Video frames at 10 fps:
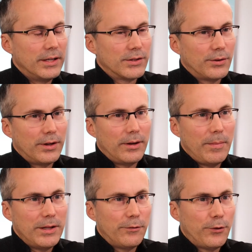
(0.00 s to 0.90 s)
So
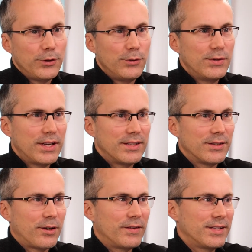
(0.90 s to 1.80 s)
the first use case is
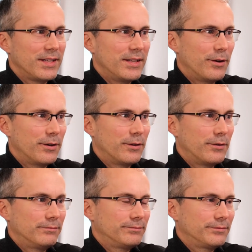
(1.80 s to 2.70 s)
obviously
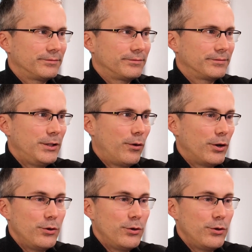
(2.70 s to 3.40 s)
a